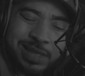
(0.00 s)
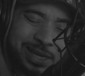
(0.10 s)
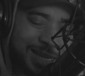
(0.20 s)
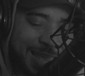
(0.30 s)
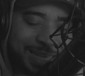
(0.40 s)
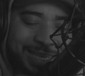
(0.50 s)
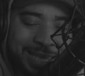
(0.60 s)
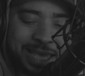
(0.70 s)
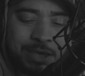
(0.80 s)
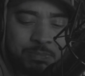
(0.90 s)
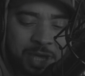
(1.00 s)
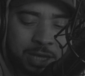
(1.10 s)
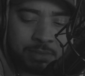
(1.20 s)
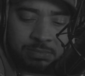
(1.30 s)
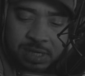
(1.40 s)
Feeling like he him,
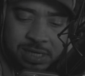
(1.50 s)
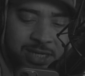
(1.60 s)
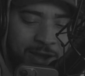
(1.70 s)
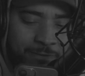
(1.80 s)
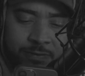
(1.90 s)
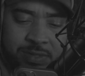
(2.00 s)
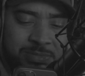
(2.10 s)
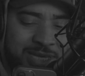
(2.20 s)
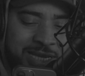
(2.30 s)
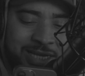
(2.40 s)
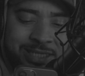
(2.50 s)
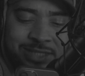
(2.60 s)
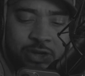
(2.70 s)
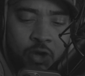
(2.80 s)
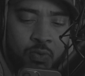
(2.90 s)
and all of them
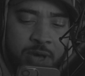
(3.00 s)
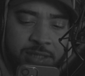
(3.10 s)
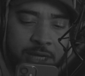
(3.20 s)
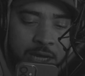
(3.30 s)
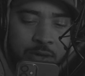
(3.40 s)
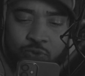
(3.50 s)
niggas know us,